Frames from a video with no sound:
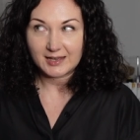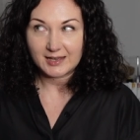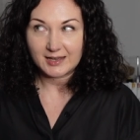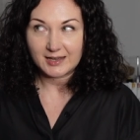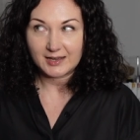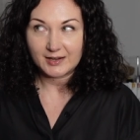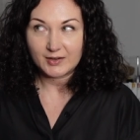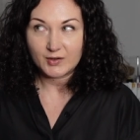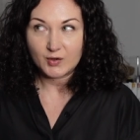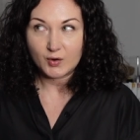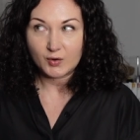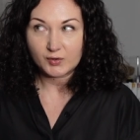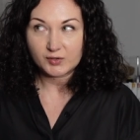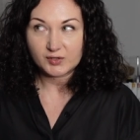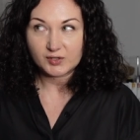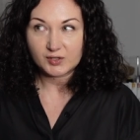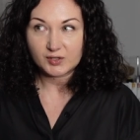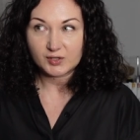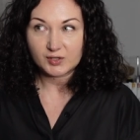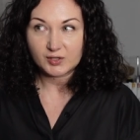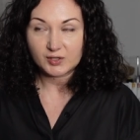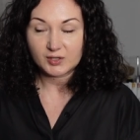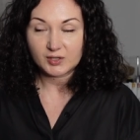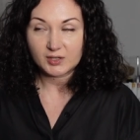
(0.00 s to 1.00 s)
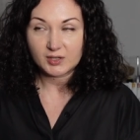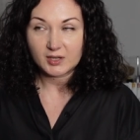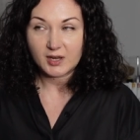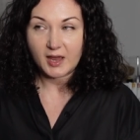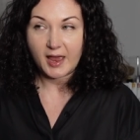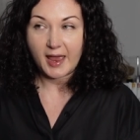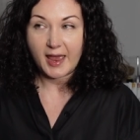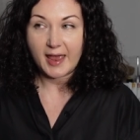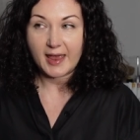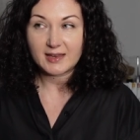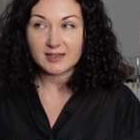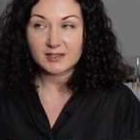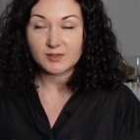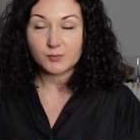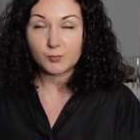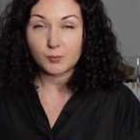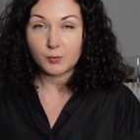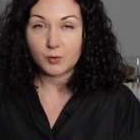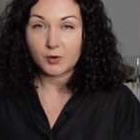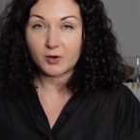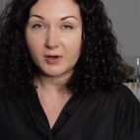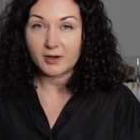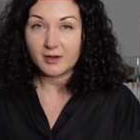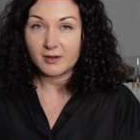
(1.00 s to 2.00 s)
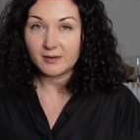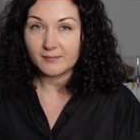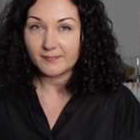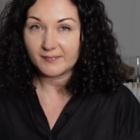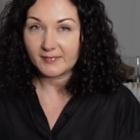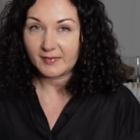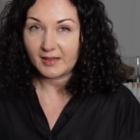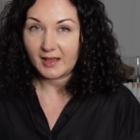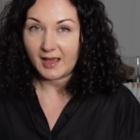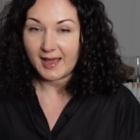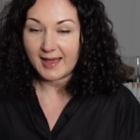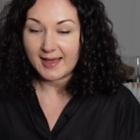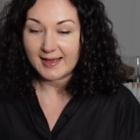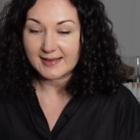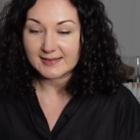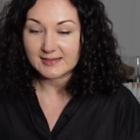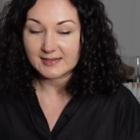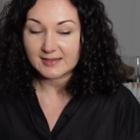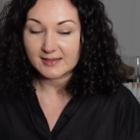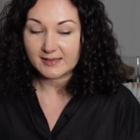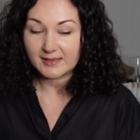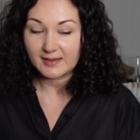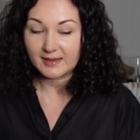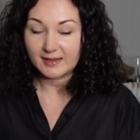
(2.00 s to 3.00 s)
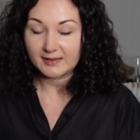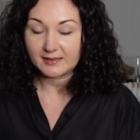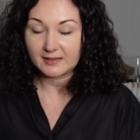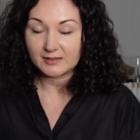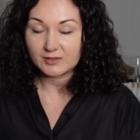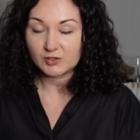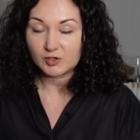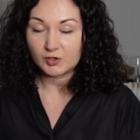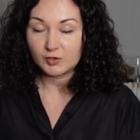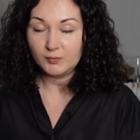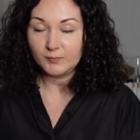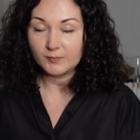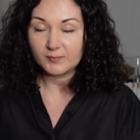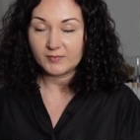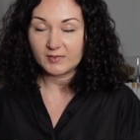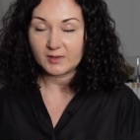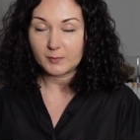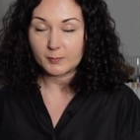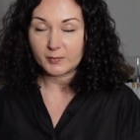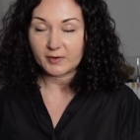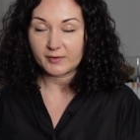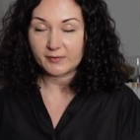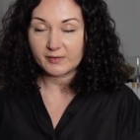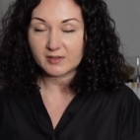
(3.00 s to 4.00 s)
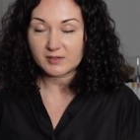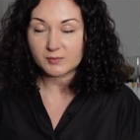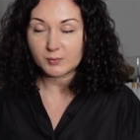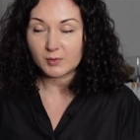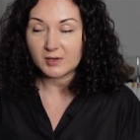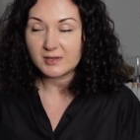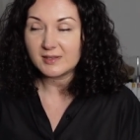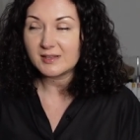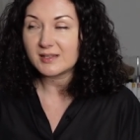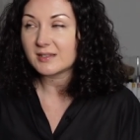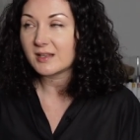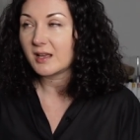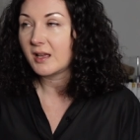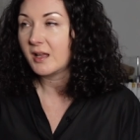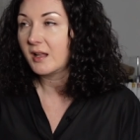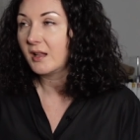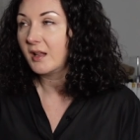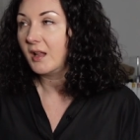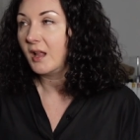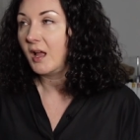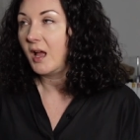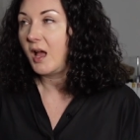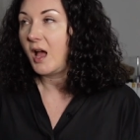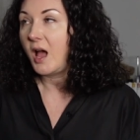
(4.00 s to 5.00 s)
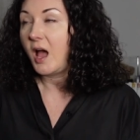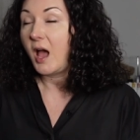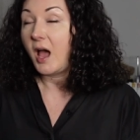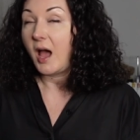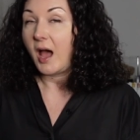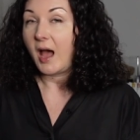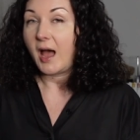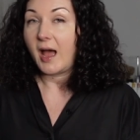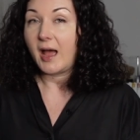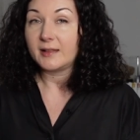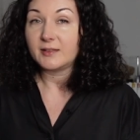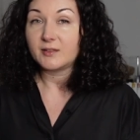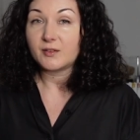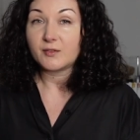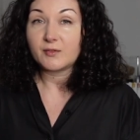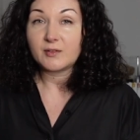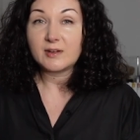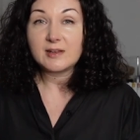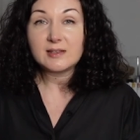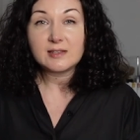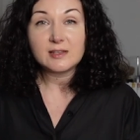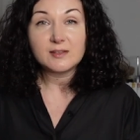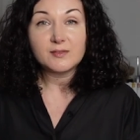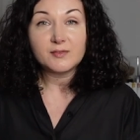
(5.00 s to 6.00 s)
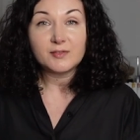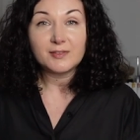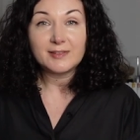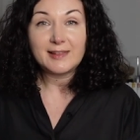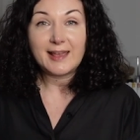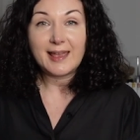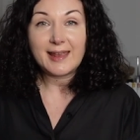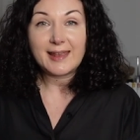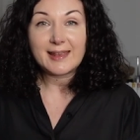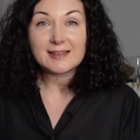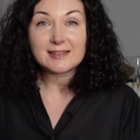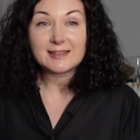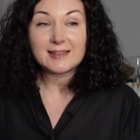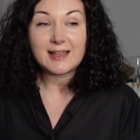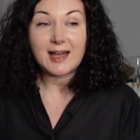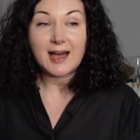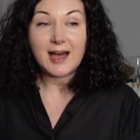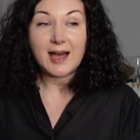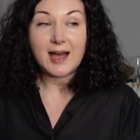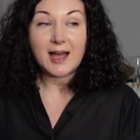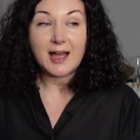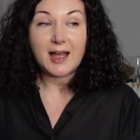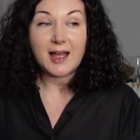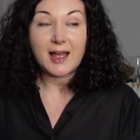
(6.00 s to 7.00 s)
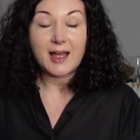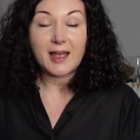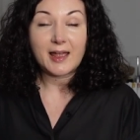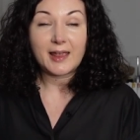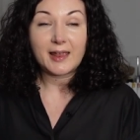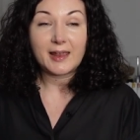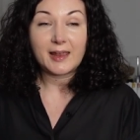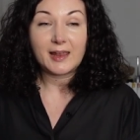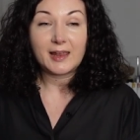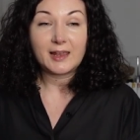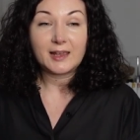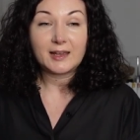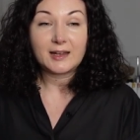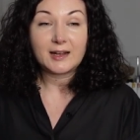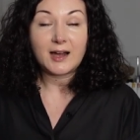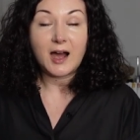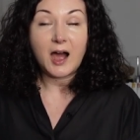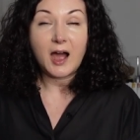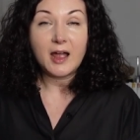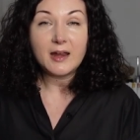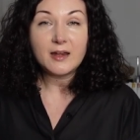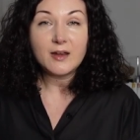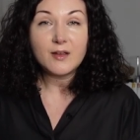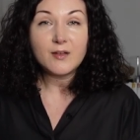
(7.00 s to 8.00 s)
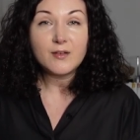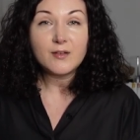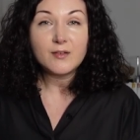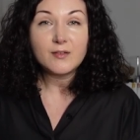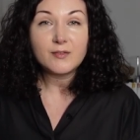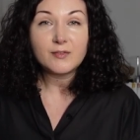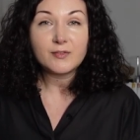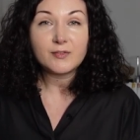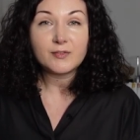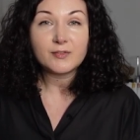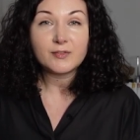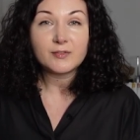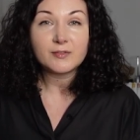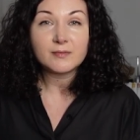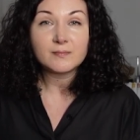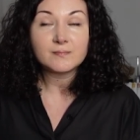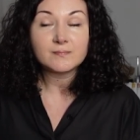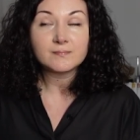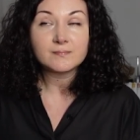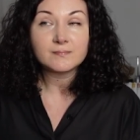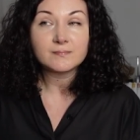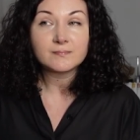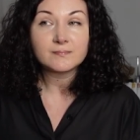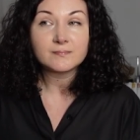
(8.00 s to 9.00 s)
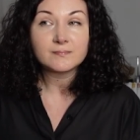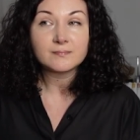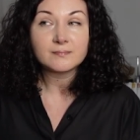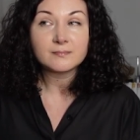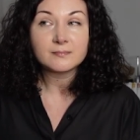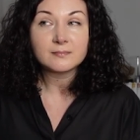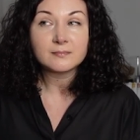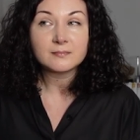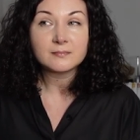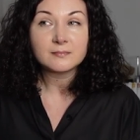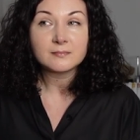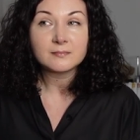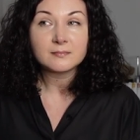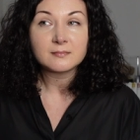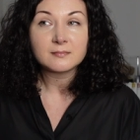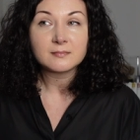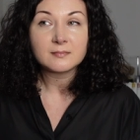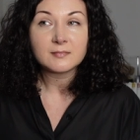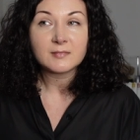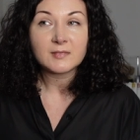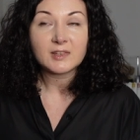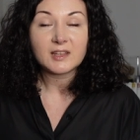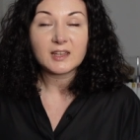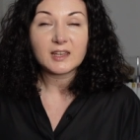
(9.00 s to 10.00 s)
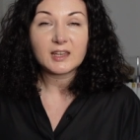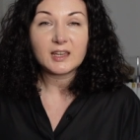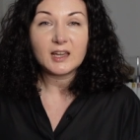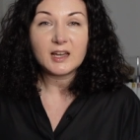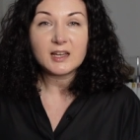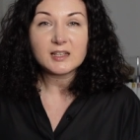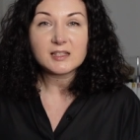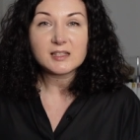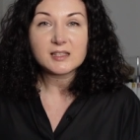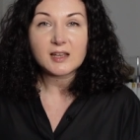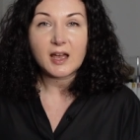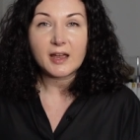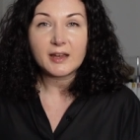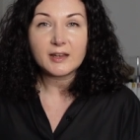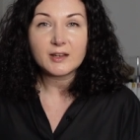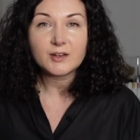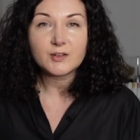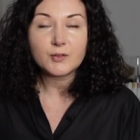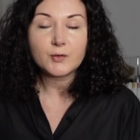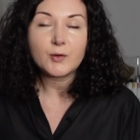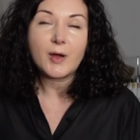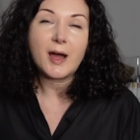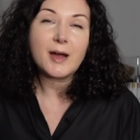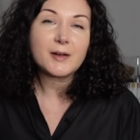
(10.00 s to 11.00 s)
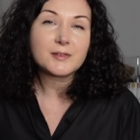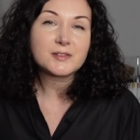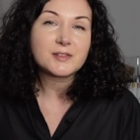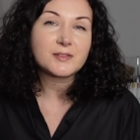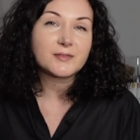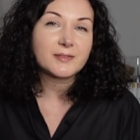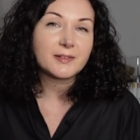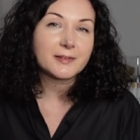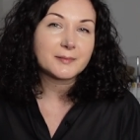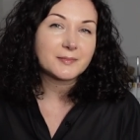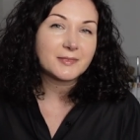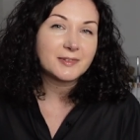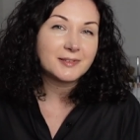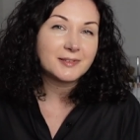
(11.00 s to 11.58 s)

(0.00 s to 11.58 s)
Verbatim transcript: are not as worn as the other two, the previous ones. And the reason for that is that I kind of got, I grew out of them.